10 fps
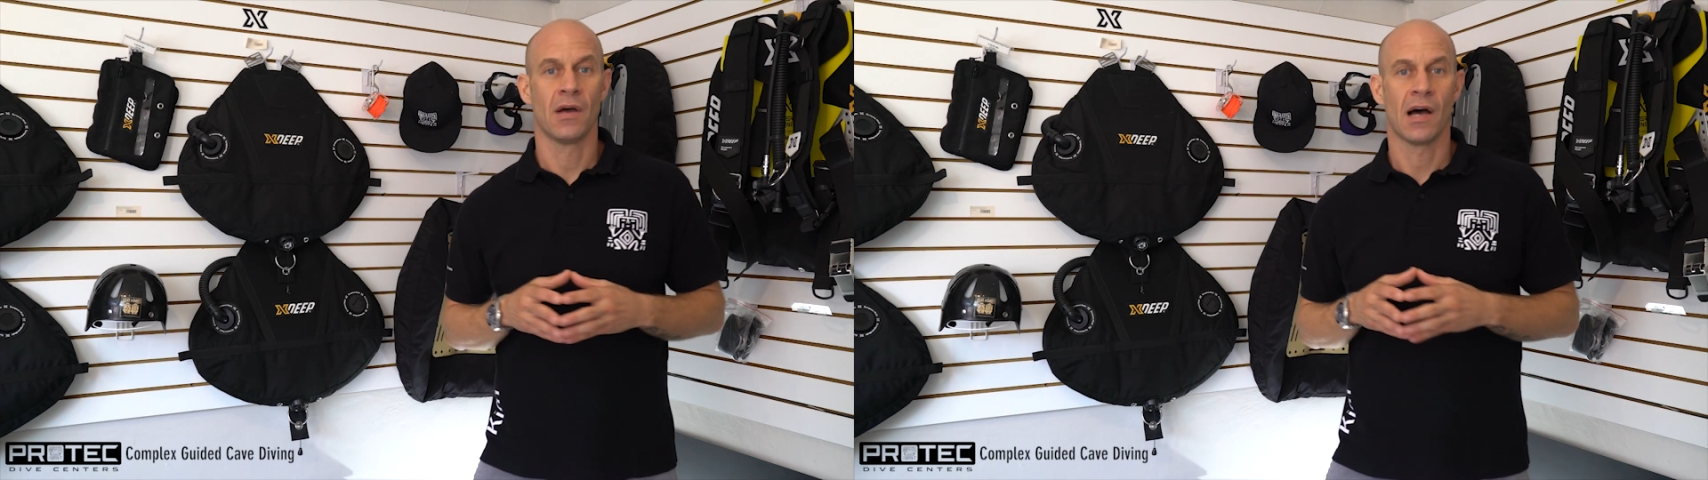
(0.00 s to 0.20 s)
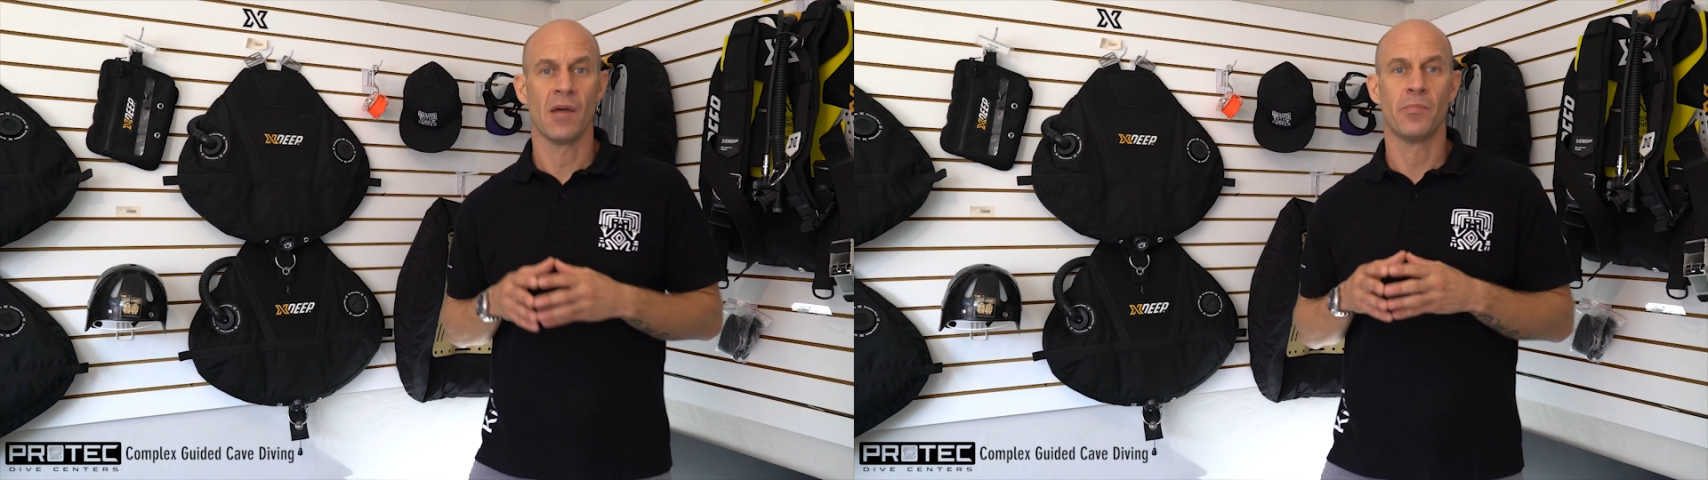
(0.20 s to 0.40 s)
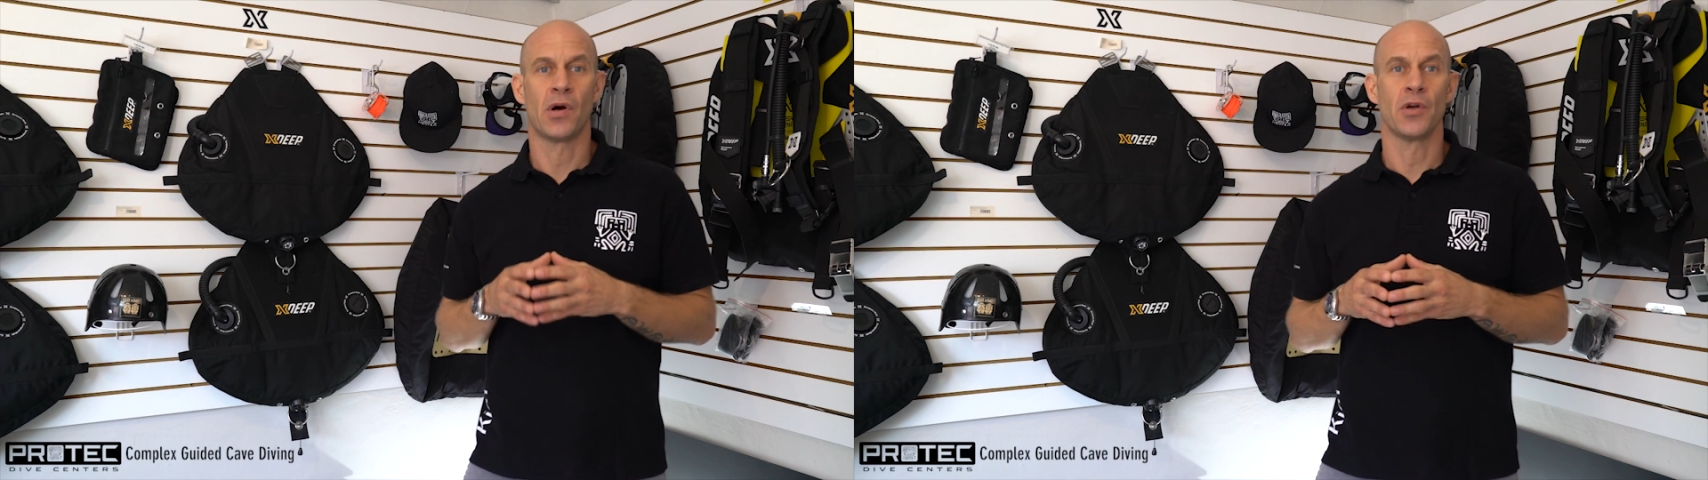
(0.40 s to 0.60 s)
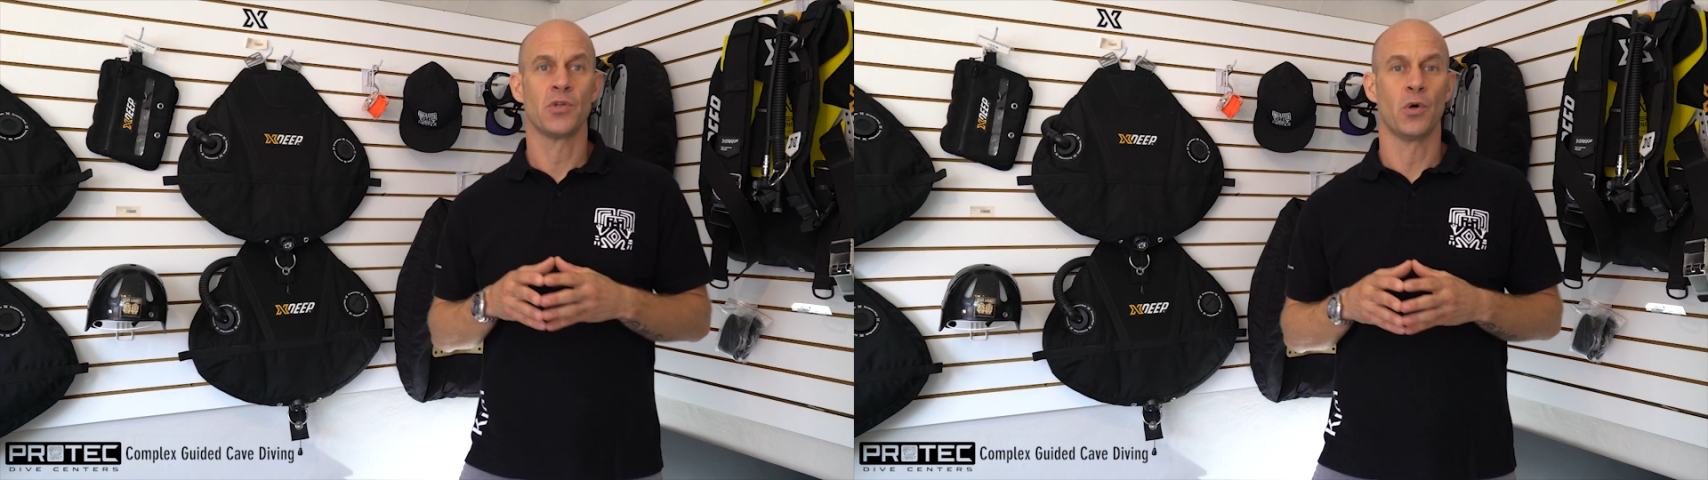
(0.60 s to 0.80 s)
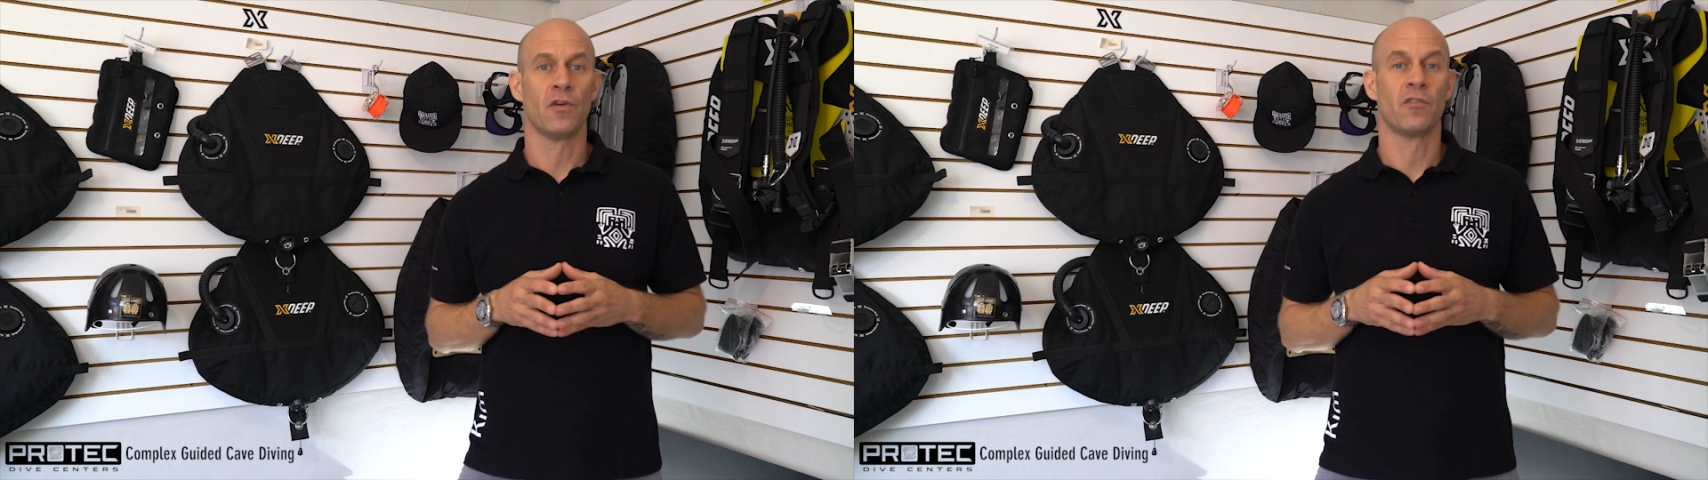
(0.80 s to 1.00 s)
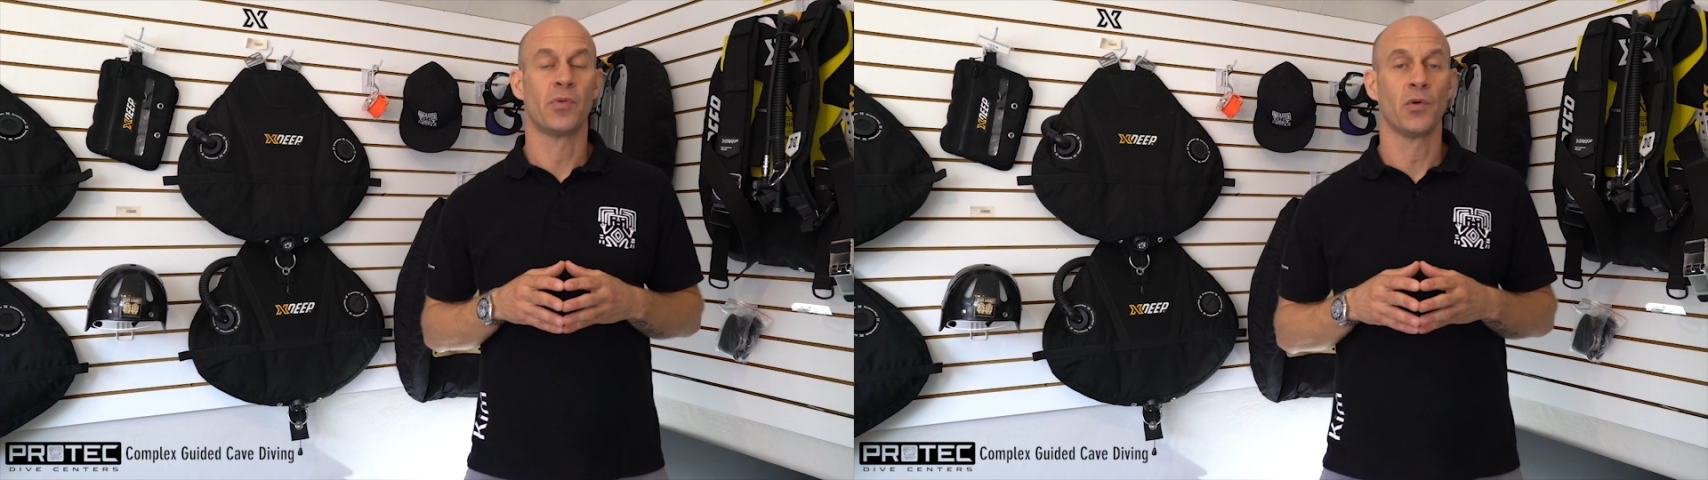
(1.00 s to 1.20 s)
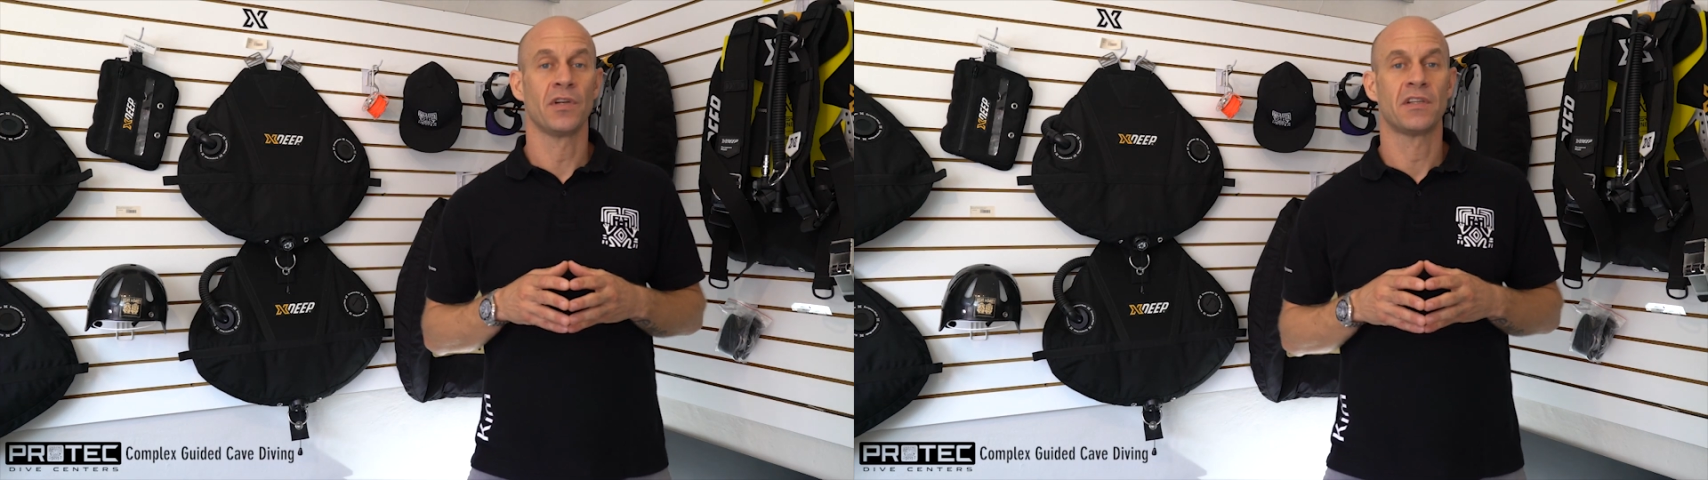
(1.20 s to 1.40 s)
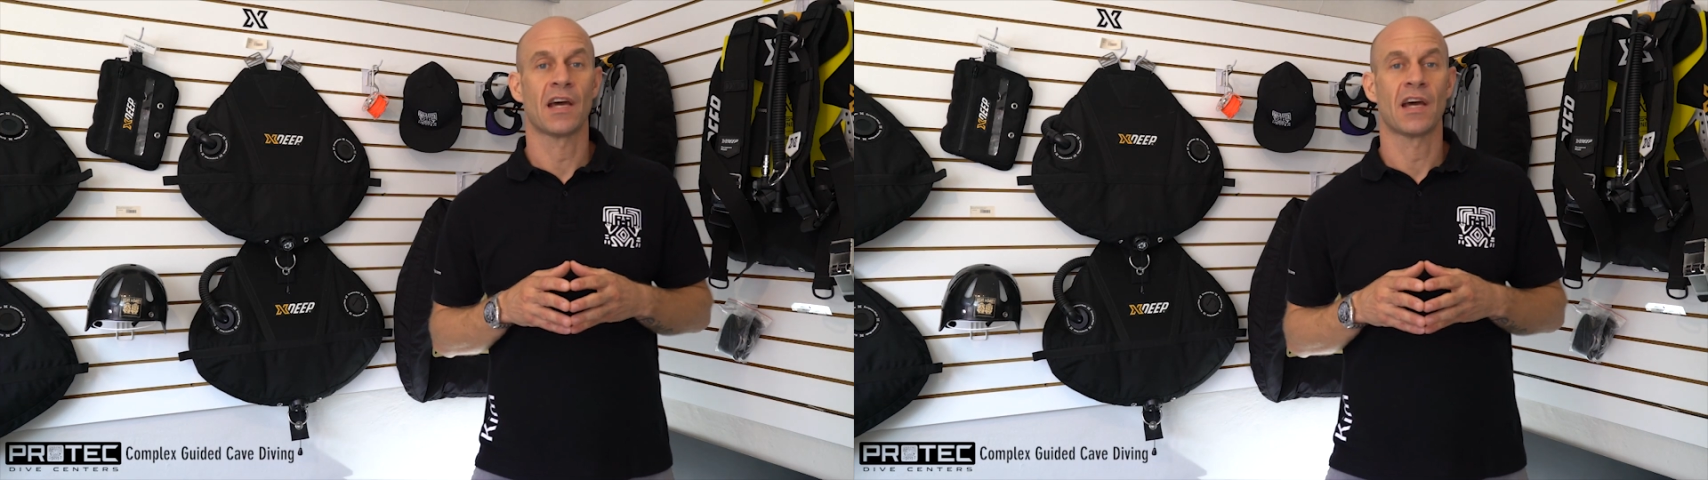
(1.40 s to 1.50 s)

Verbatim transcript: I'm part owner of ProTec